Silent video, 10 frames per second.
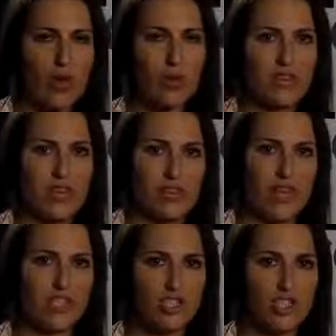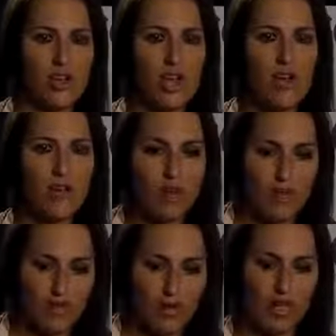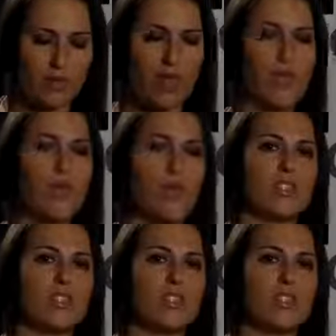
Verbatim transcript: with the intention of bringing people